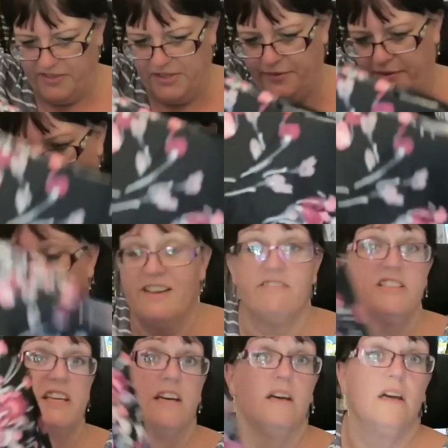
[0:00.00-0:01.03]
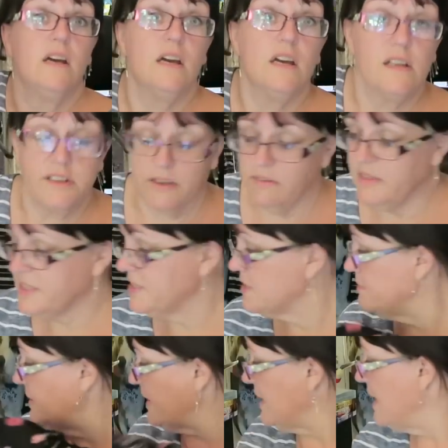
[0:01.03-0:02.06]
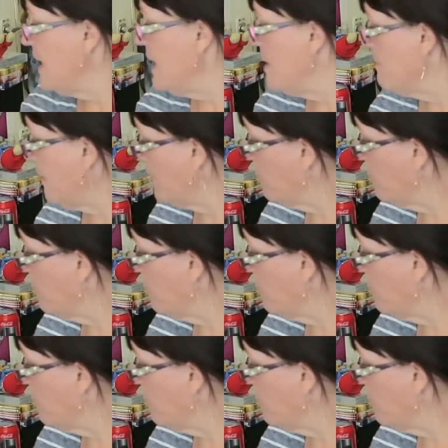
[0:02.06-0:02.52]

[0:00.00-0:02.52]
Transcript: if it's fit and flare, is it? Don't listen to me. But